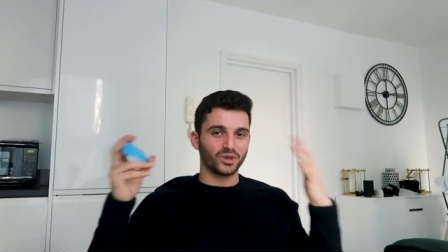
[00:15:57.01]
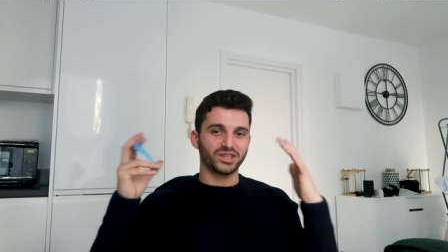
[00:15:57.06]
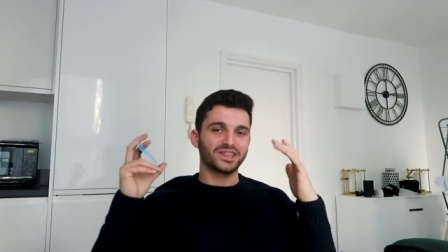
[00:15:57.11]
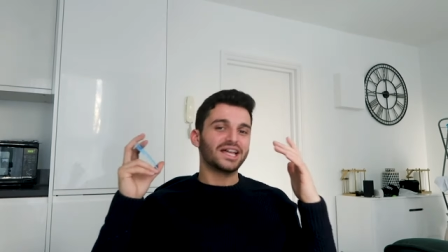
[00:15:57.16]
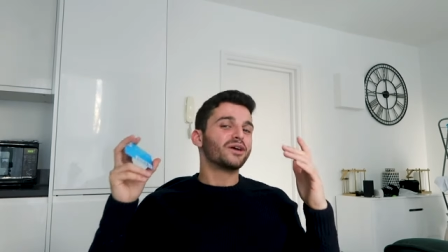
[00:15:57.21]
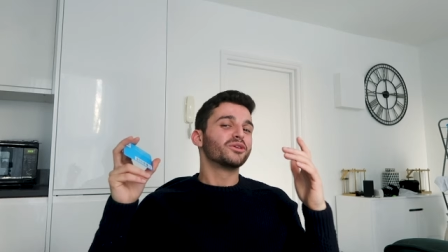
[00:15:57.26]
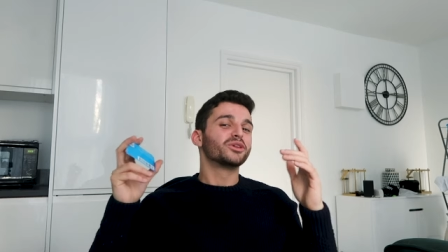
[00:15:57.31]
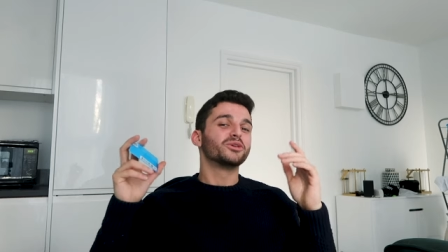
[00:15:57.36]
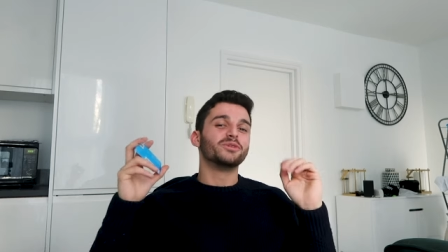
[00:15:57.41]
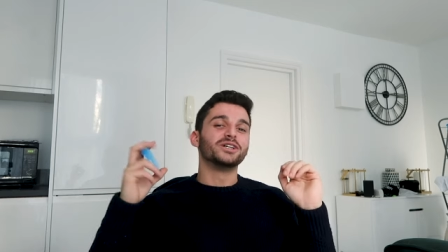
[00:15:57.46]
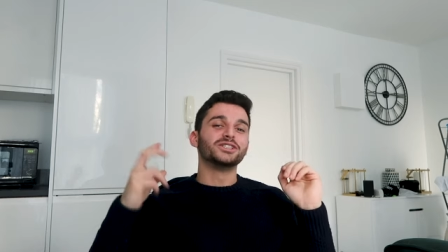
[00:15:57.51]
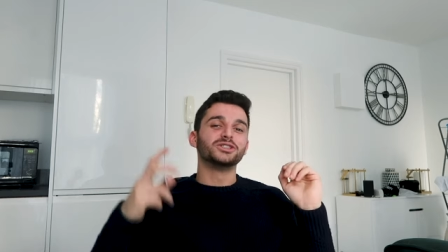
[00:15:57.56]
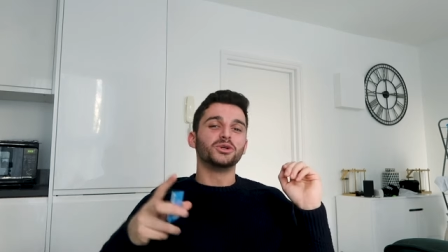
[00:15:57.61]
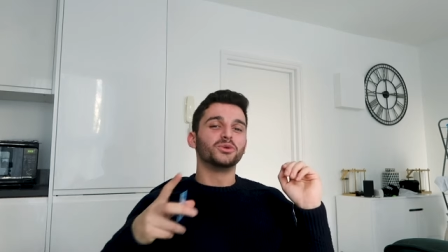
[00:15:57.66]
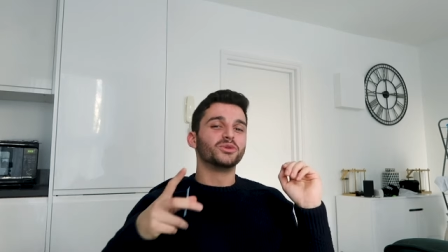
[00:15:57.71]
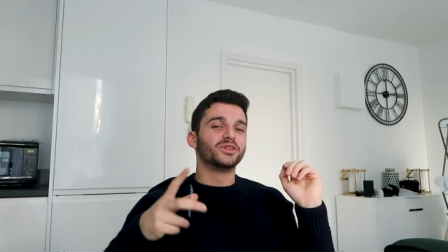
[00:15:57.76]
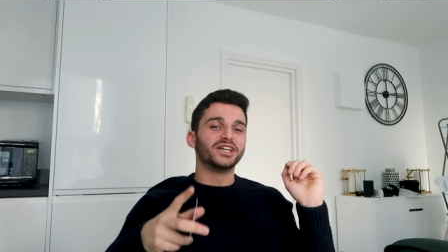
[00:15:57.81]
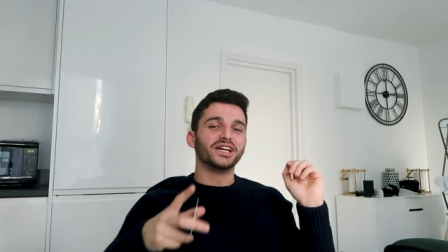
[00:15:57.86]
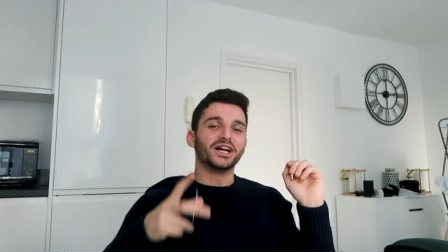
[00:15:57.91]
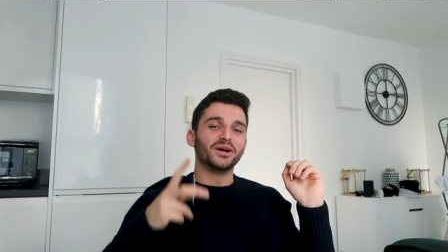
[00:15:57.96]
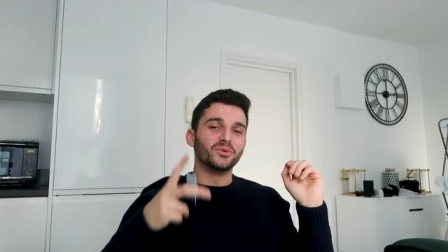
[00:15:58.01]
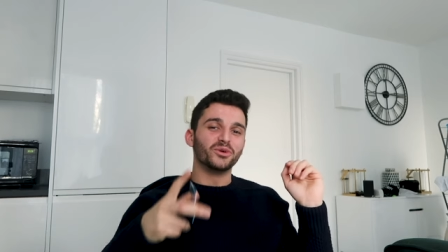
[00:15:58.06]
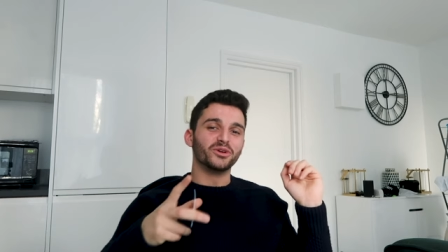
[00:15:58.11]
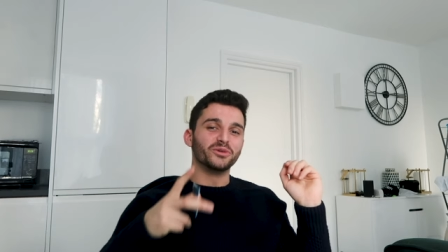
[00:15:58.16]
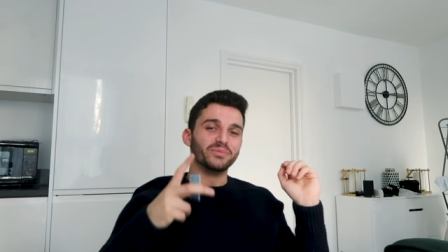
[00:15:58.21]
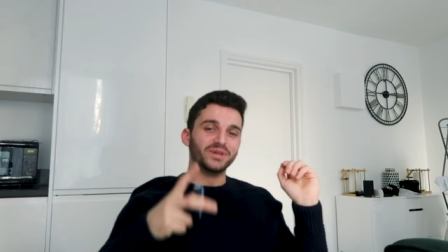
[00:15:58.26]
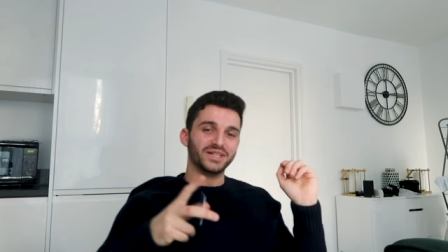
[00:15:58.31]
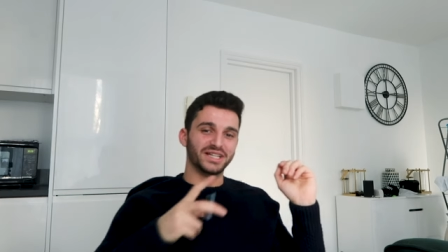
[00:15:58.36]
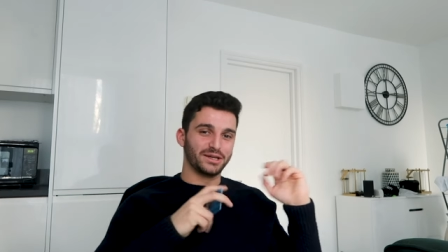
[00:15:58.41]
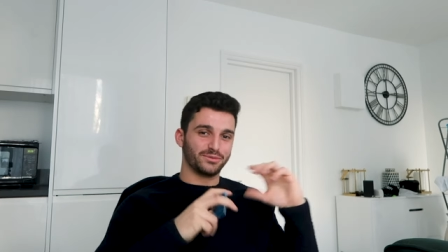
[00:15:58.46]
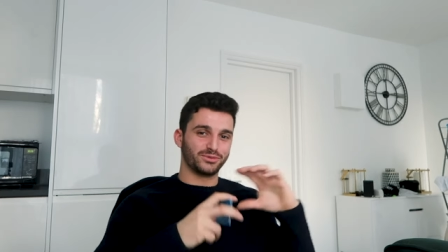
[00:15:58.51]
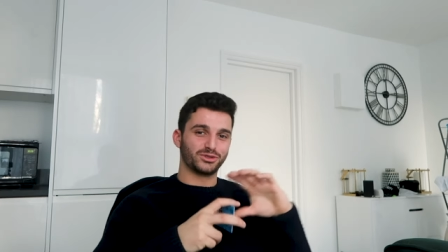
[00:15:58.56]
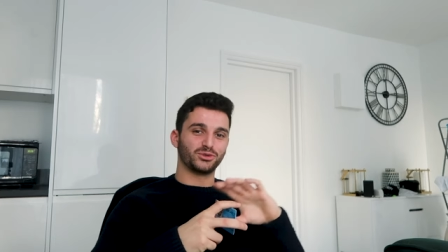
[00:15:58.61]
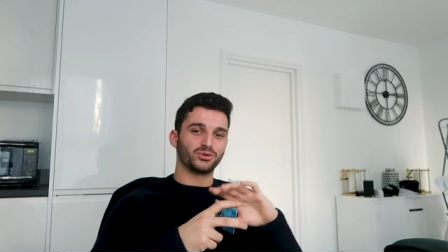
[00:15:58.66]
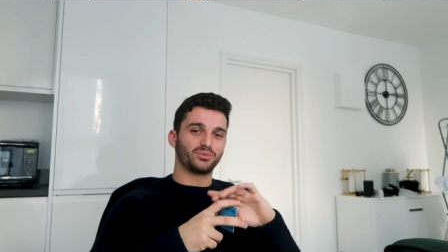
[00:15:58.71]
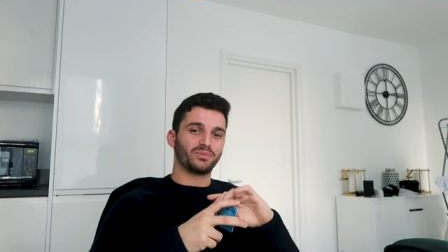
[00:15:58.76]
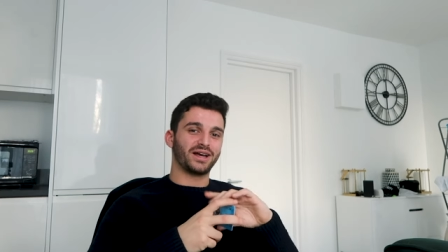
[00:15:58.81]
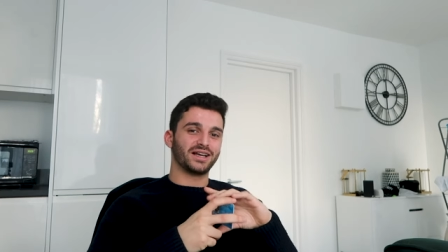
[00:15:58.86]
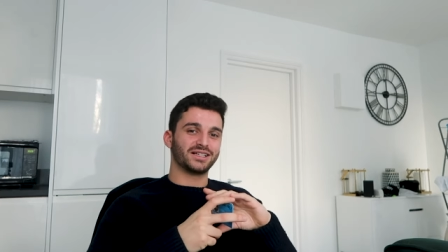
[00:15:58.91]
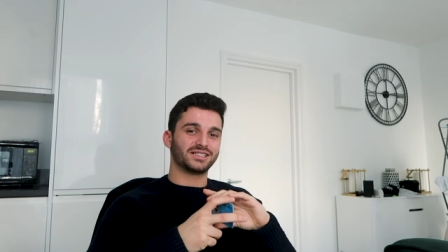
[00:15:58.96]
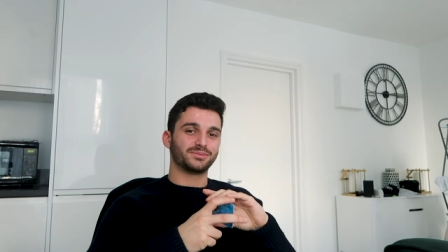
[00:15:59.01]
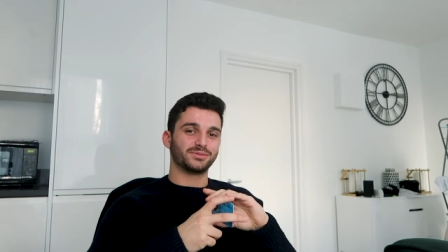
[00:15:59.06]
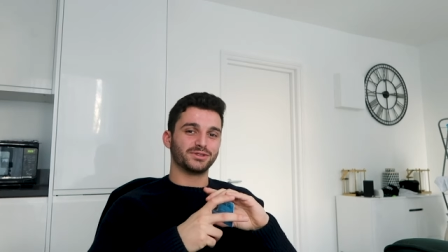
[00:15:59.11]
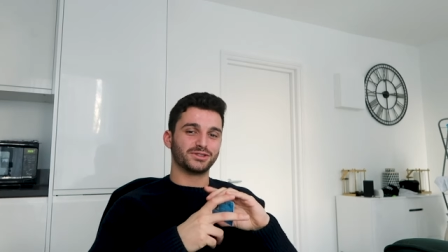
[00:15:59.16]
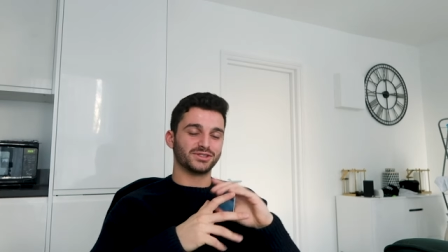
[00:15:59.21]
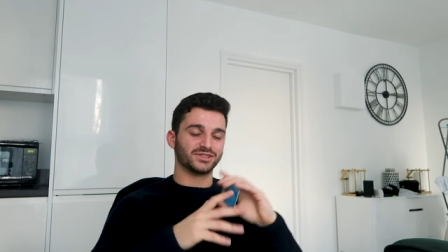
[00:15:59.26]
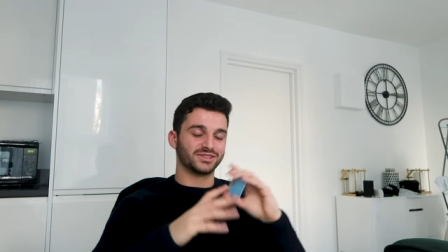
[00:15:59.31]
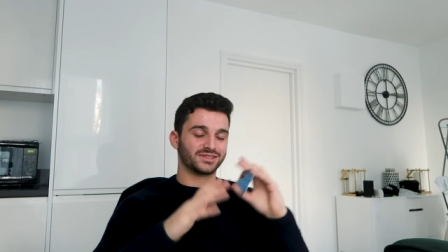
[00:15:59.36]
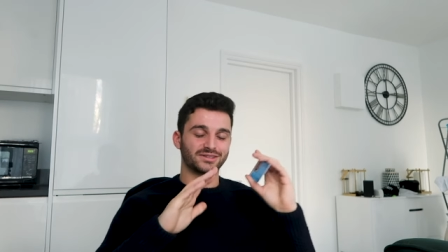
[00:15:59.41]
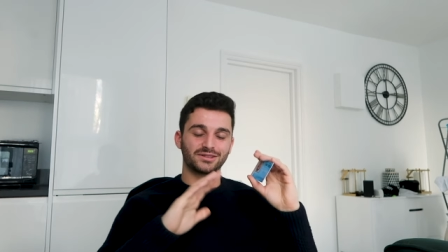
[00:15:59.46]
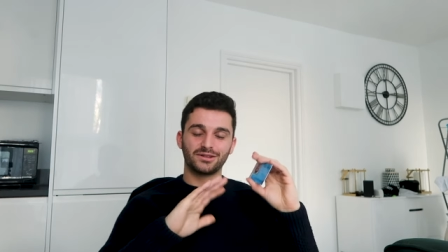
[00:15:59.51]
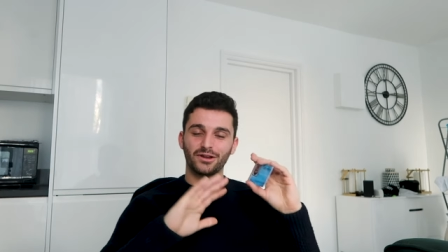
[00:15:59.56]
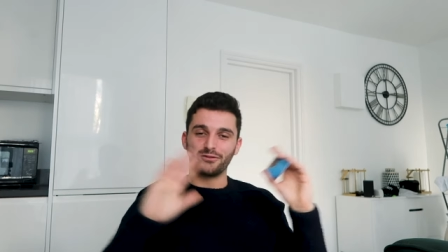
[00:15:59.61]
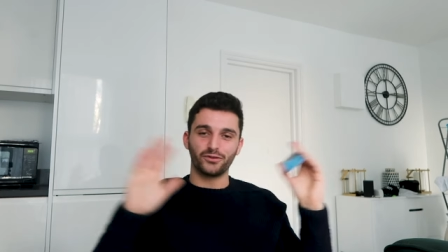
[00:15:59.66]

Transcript: Without them, I don't think I would have been able to have passed because